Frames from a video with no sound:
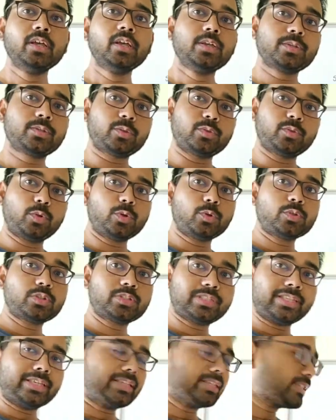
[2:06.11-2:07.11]
So
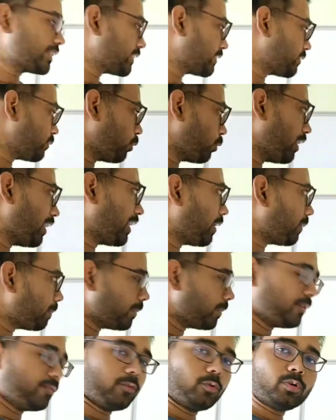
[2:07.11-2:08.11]
those things will come
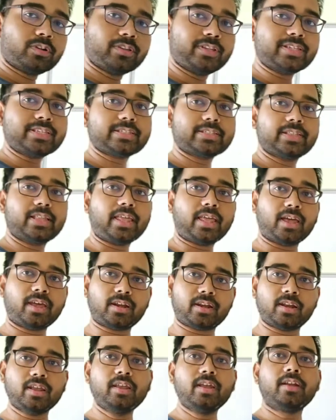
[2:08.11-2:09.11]
before this. They
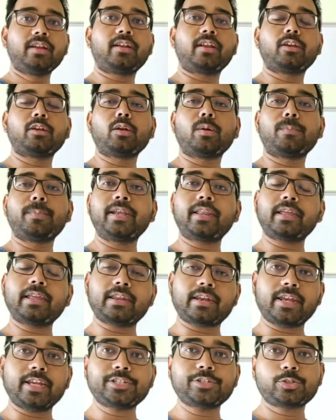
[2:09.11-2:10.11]
are trigonometric
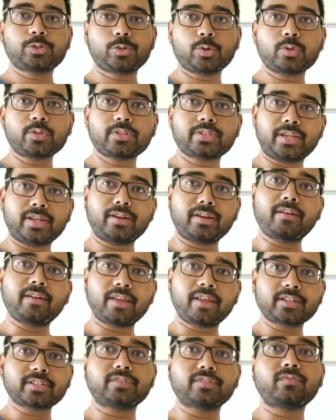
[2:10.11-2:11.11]
ratios and
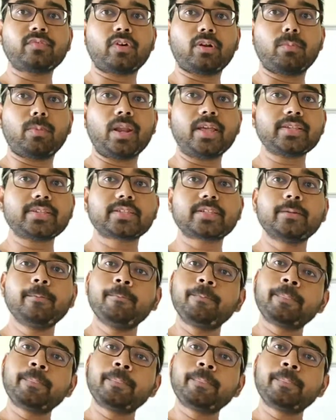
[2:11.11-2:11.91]
reduction formulas.